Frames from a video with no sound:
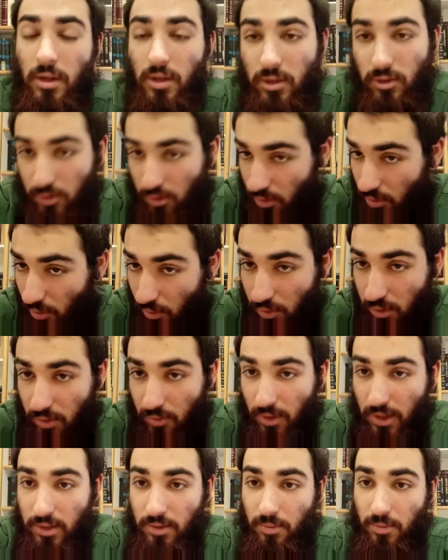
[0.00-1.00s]
So the only
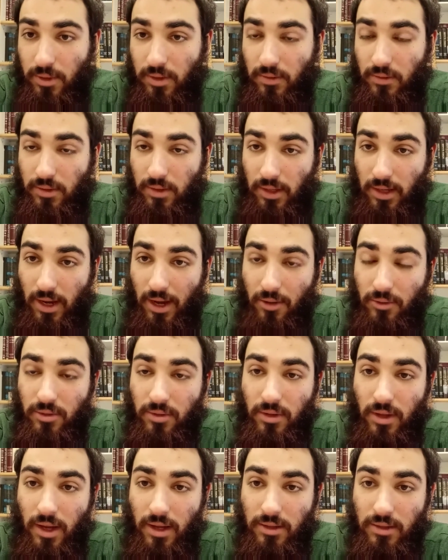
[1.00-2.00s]
recipe to counter
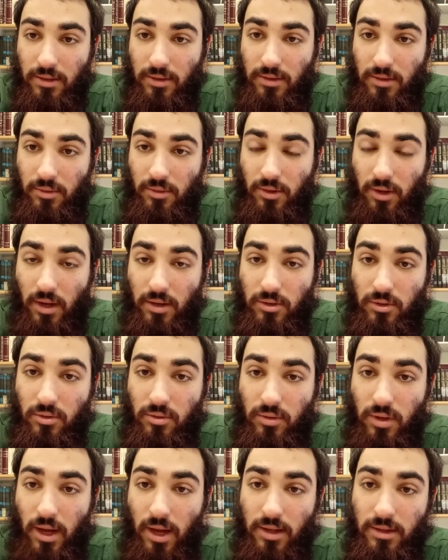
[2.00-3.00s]
that, to undo
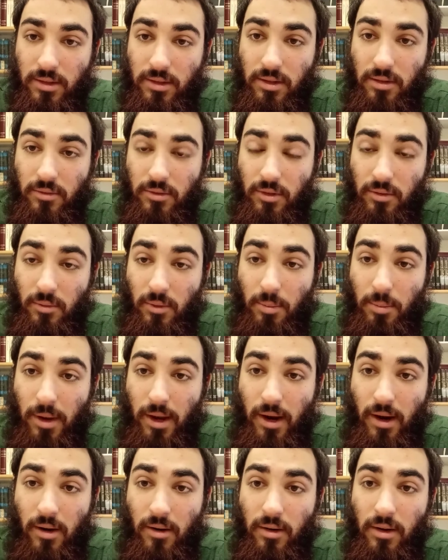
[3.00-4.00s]
that, to
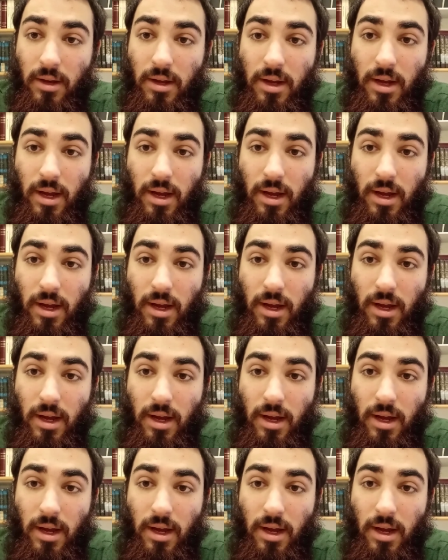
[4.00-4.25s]
repair,